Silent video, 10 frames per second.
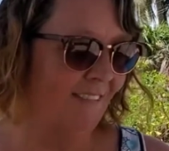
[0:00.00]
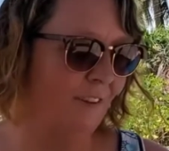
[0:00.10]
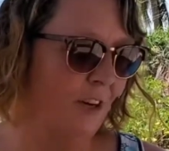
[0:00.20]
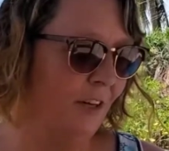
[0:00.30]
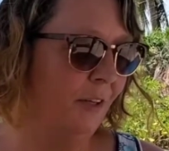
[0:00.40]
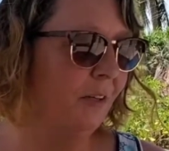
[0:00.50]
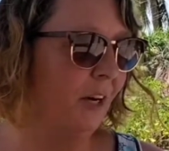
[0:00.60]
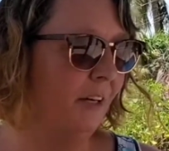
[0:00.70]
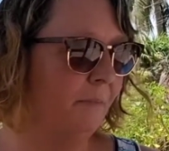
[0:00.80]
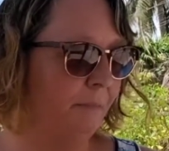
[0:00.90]
for our new
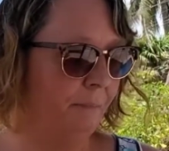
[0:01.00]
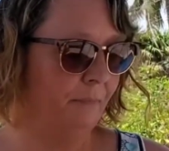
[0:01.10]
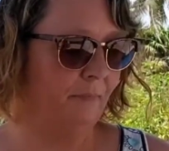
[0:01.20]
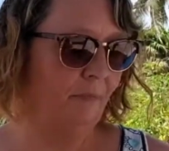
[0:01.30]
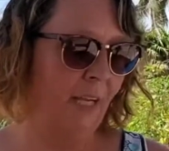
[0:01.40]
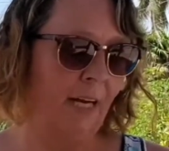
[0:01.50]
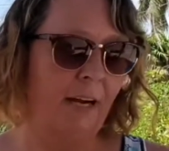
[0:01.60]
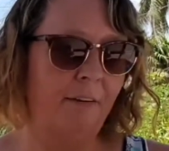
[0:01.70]
car, and I